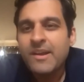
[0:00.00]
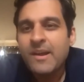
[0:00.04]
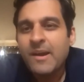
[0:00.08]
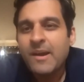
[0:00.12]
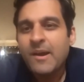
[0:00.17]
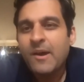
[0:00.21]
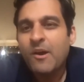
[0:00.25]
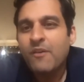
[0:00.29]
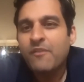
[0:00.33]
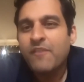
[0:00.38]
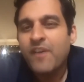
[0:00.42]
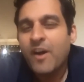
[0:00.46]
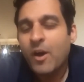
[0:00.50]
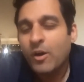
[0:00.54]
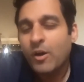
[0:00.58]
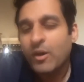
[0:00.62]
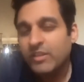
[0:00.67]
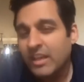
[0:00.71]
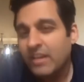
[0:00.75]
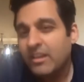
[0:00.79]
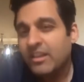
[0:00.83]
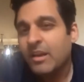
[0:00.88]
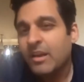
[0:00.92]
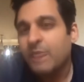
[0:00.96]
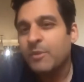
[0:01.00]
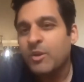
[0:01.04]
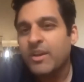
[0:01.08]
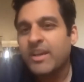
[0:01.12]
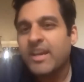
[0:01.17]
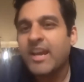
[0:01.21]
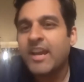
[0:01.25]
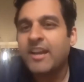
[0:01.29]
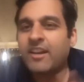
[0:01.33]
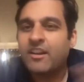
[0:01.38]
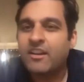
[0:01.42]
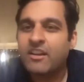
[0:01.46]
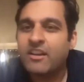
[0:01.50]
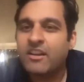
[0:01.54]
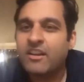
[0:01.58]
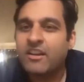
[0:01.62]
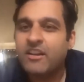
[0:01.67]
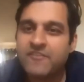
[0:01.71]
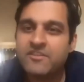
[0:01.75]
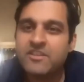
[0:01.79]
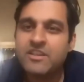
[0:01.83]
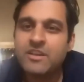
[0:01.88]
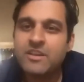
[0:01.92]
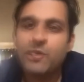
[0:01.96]
of how they'll communicate under
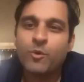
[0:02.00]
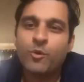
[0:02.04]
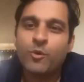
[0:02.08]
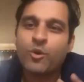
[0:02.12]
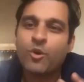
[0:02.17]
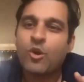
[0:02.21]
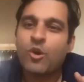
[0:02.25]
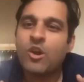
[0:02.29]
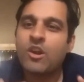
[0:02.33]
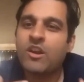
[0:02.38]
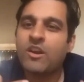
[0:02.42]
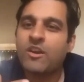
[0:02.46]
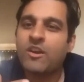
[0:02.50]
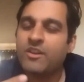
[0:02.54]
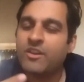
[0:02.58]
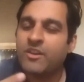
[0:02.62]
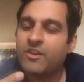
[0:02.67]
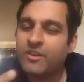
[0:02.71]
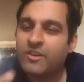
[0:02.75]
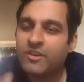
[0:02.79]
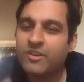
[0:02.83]
5G protocol, under